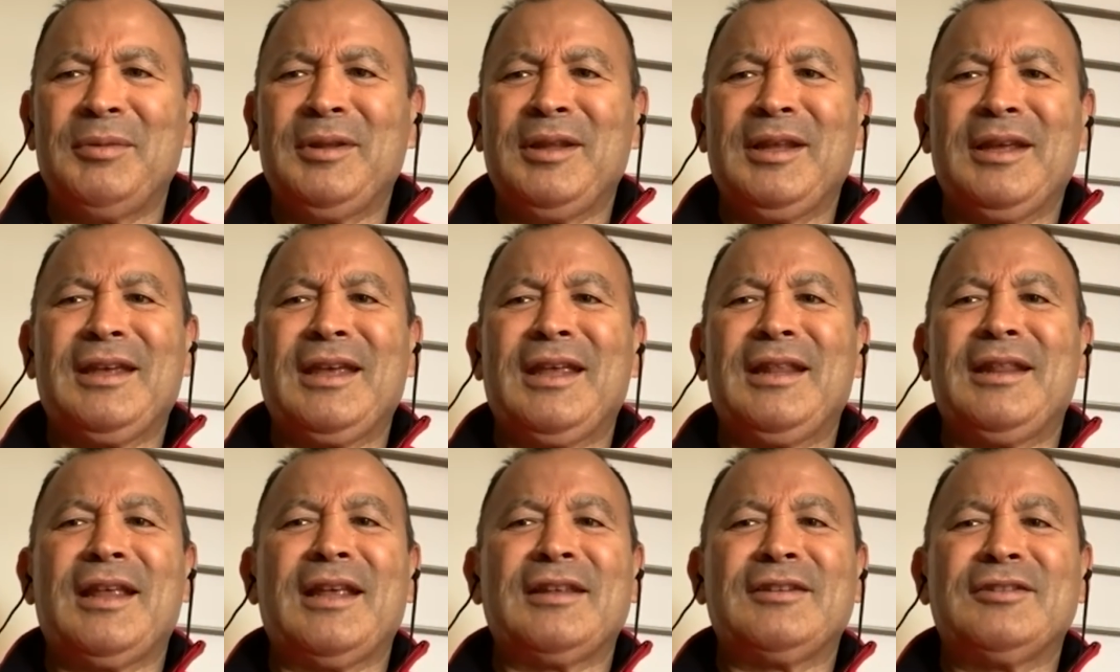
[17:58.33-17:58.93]
And
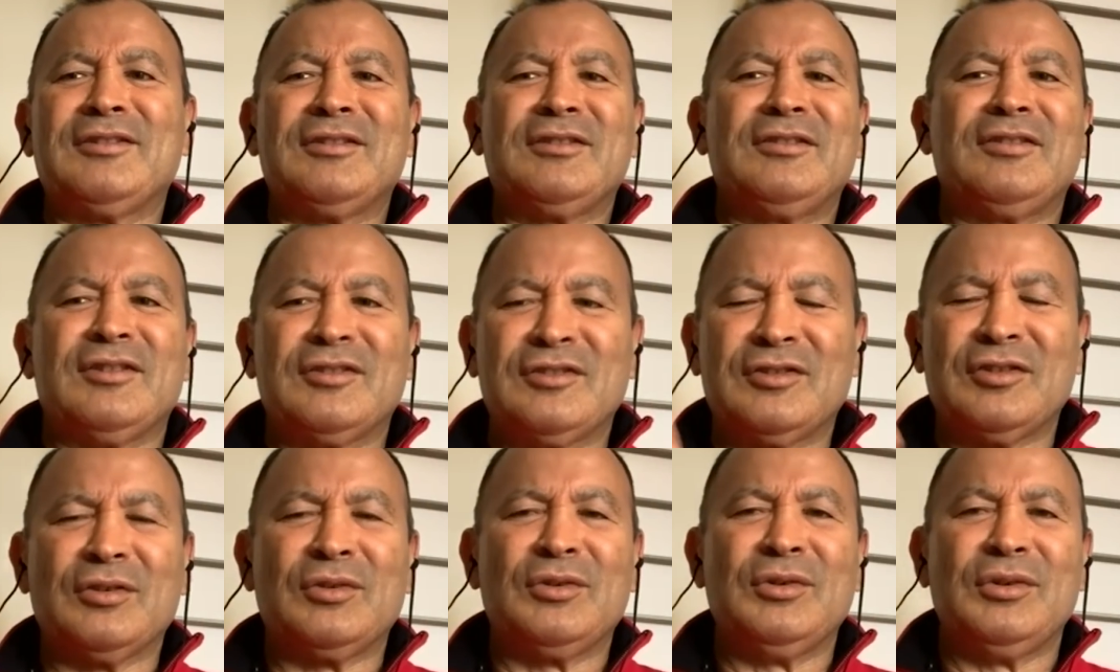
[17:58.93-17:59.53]
again, that's
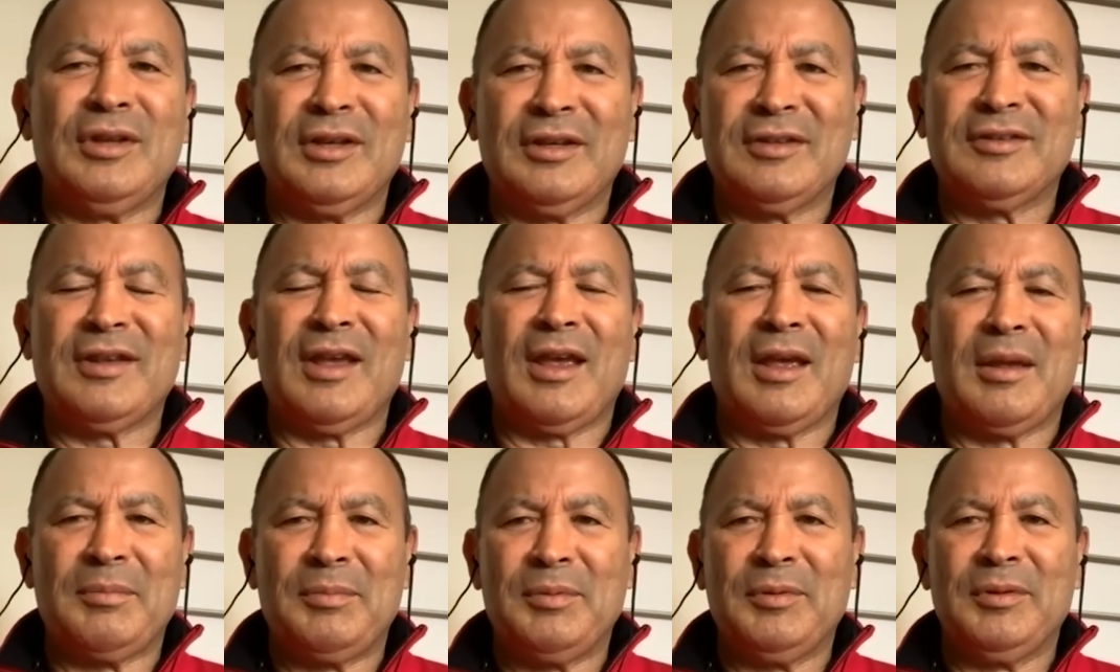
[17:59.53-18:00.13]
just a good
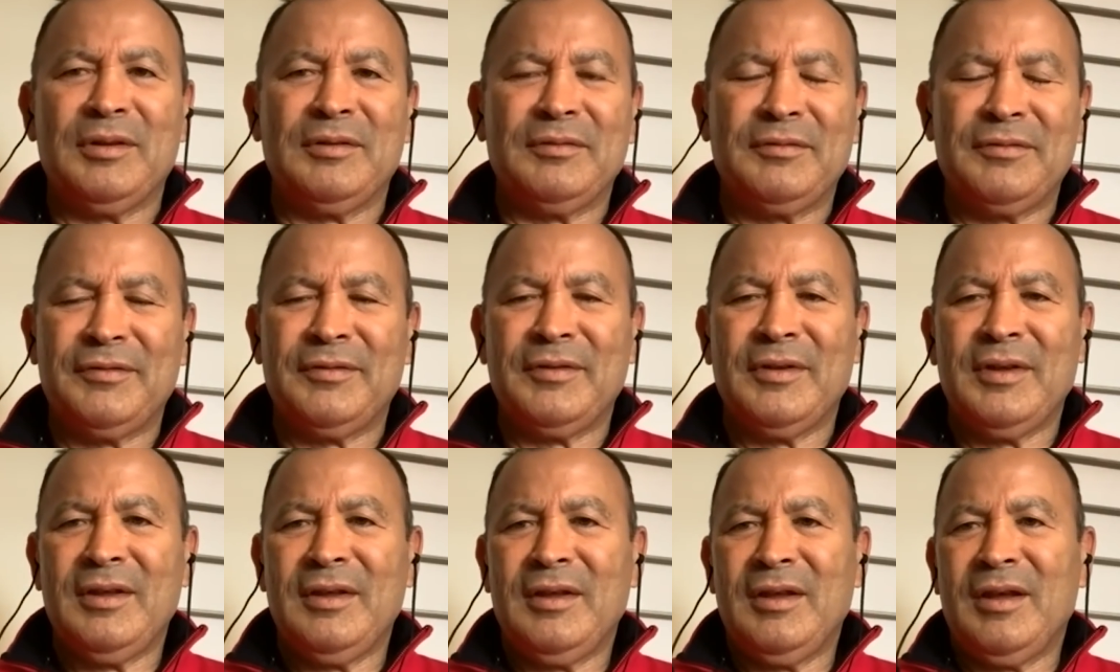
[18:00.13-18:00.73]
example
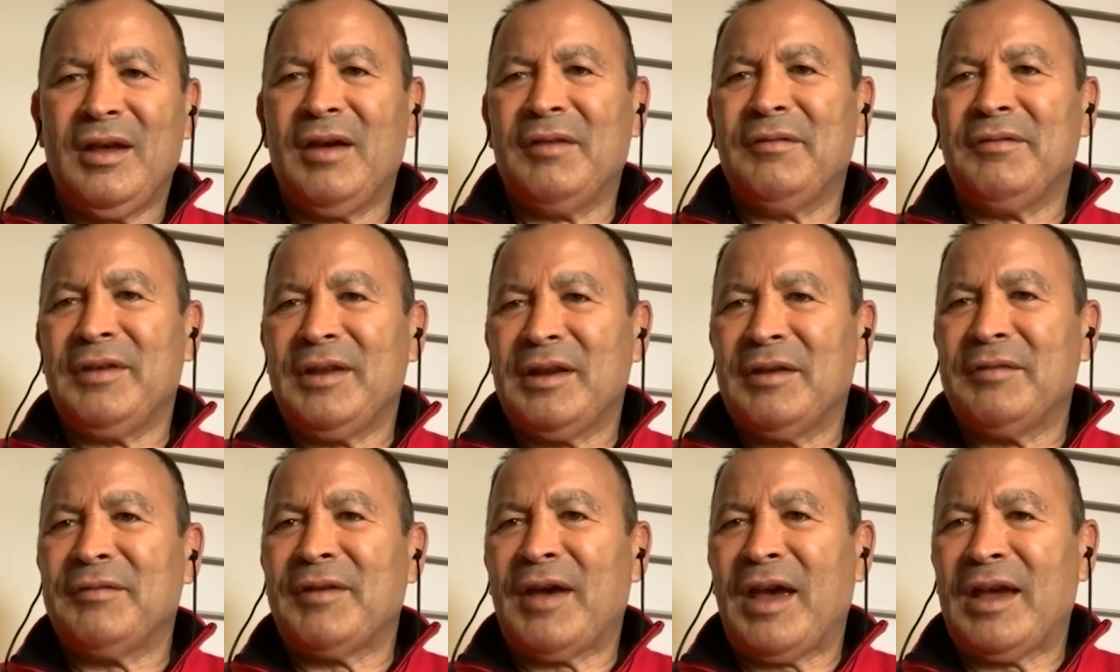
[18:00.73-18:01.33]
of
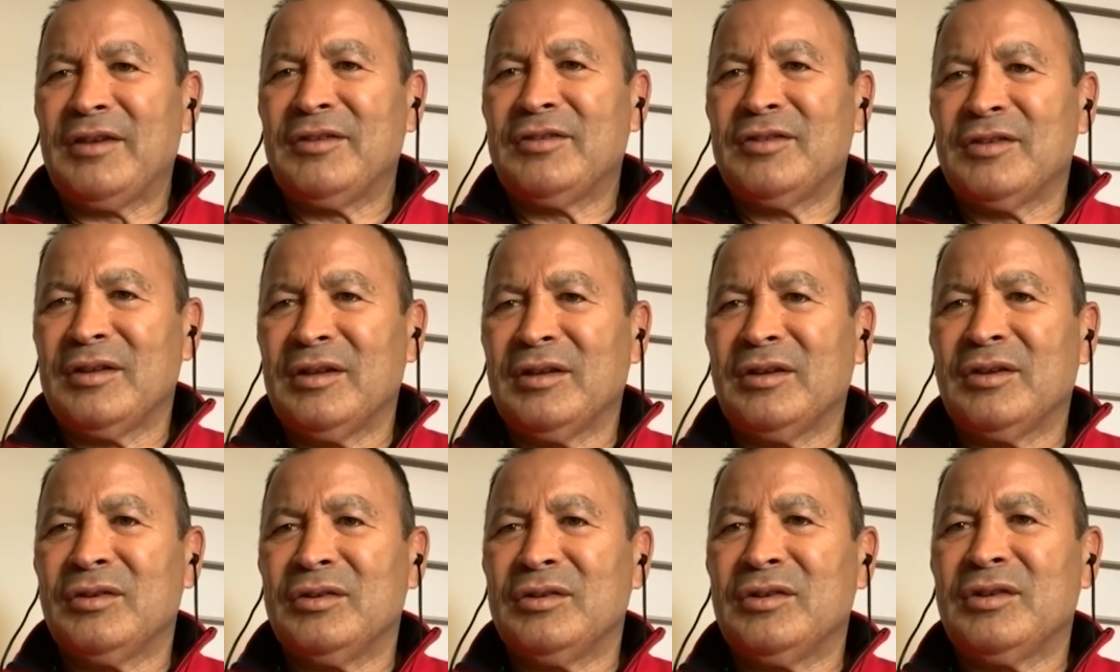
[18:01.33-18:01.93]
innovation
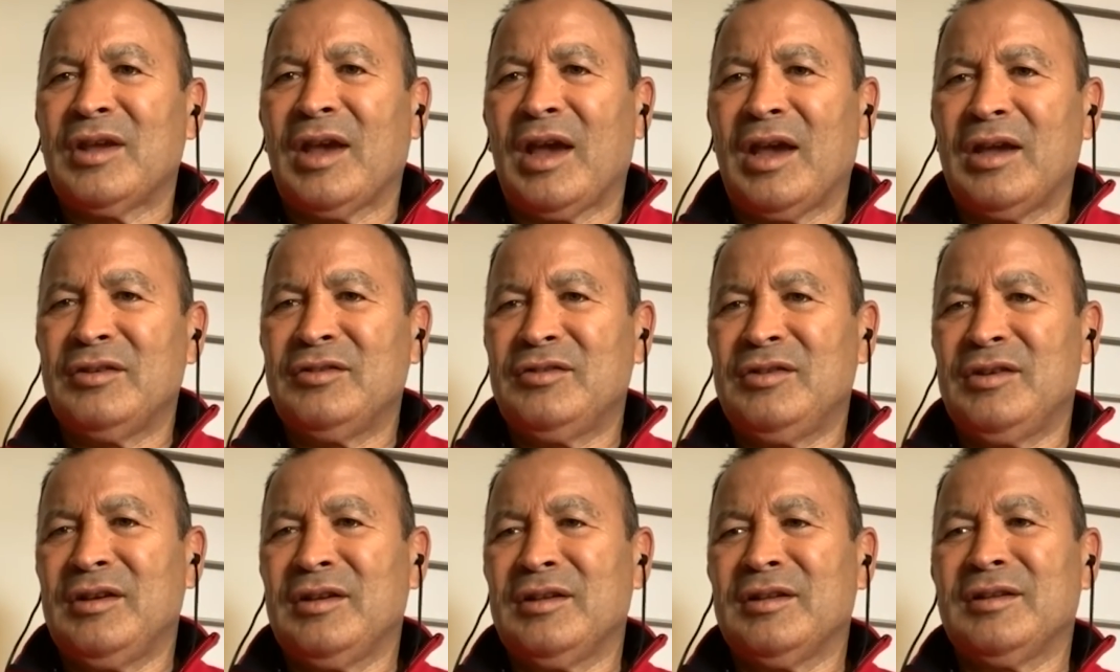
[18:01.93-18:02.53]
and good coaching.